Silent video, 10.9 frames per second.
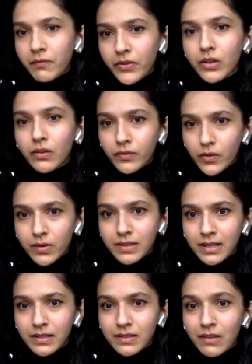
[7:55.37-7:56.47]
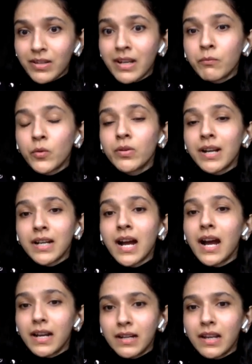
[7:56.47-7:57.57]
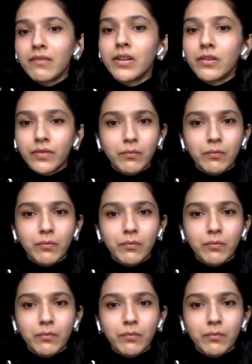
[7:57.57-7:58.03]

free of cost that is given and more at a higher level of